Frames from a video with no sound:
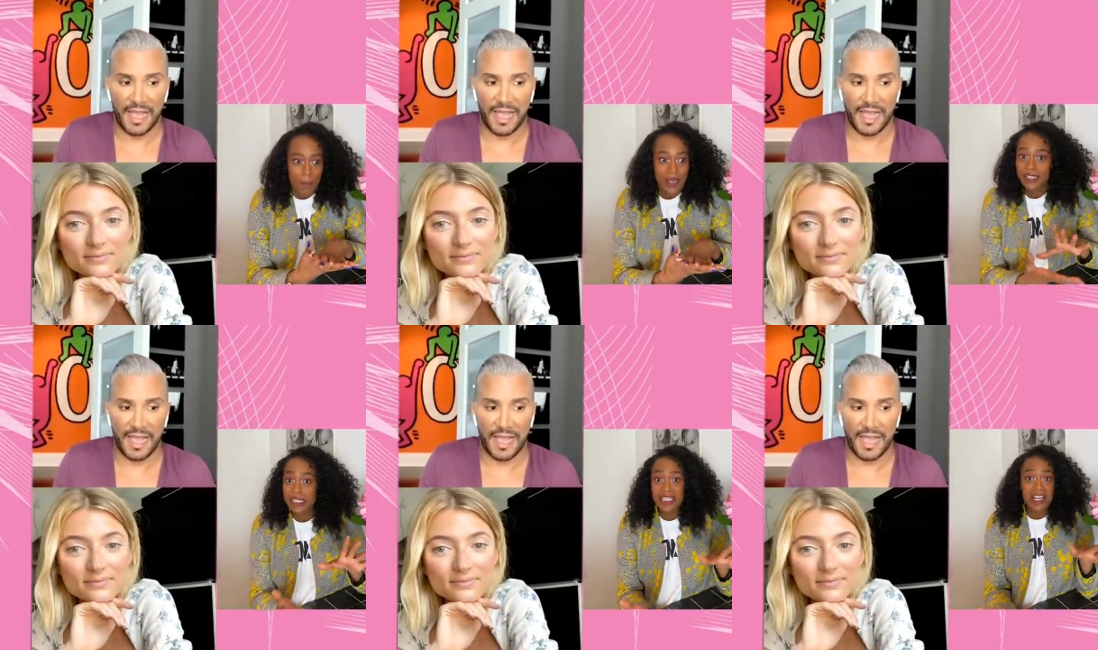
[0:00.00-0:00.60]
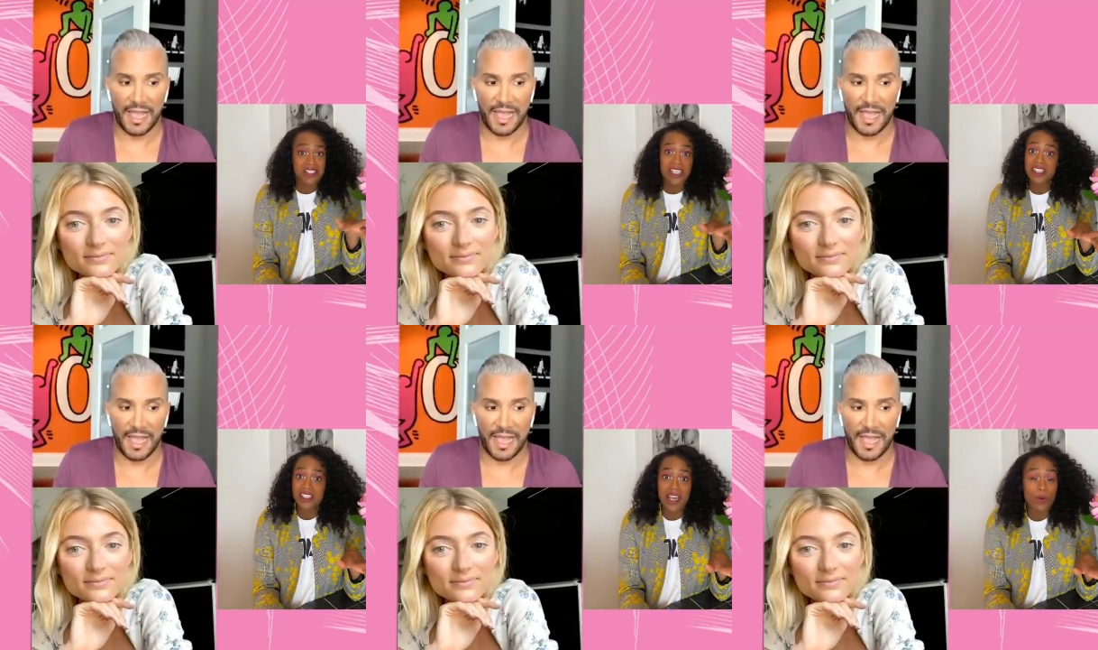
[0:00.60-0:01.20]
Speaker 1: basically
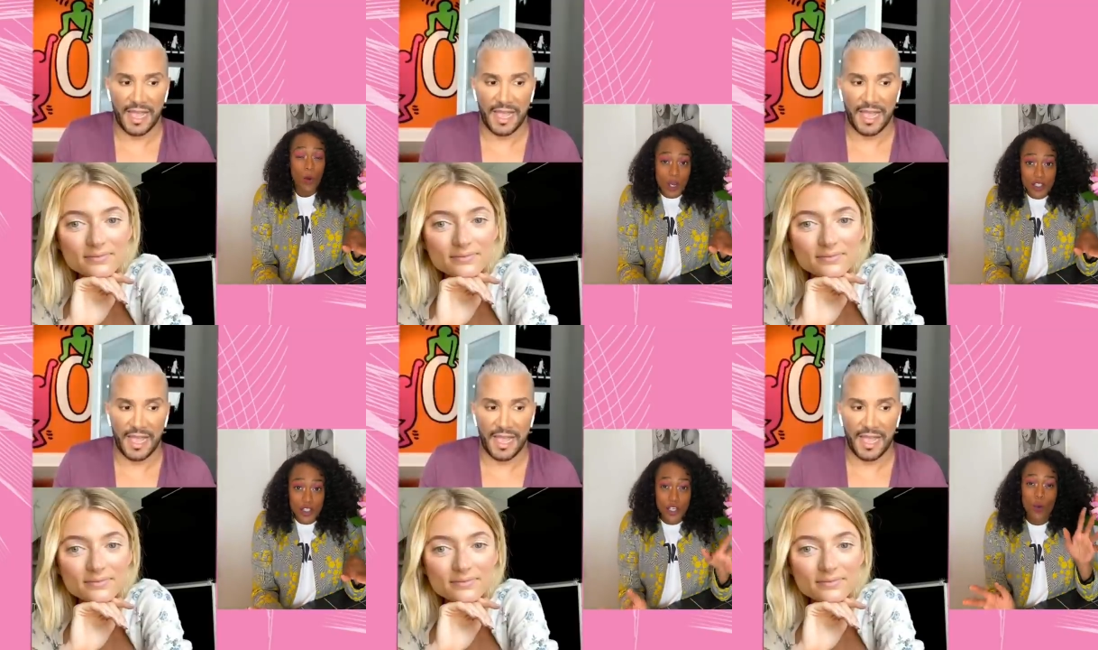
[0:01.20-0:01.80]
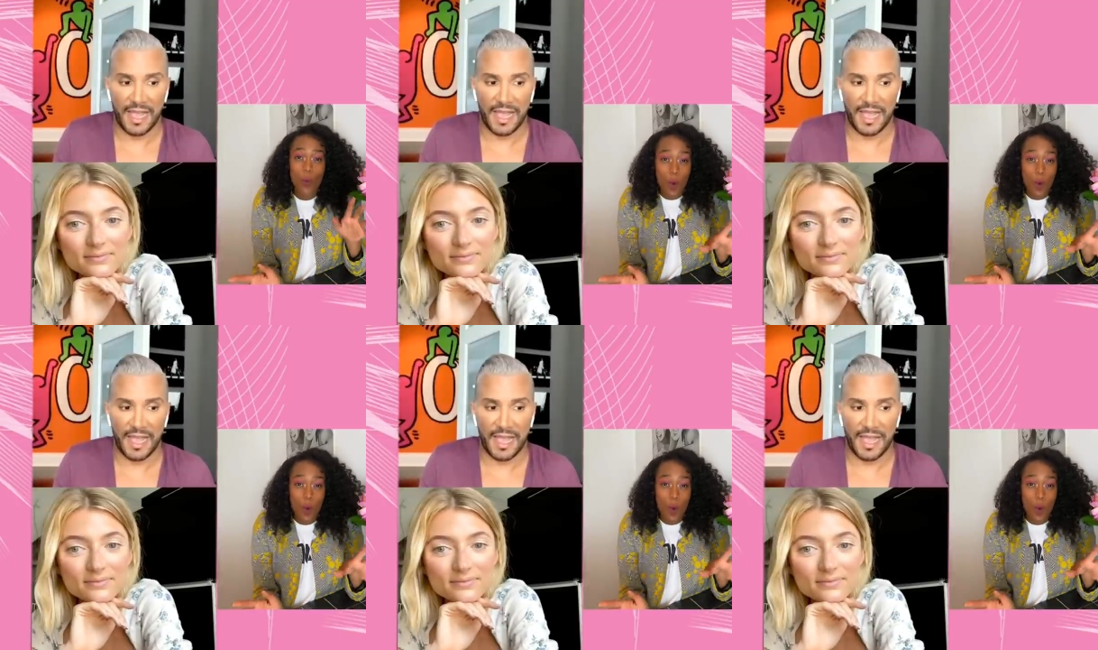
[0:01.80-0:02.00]
asking the same question,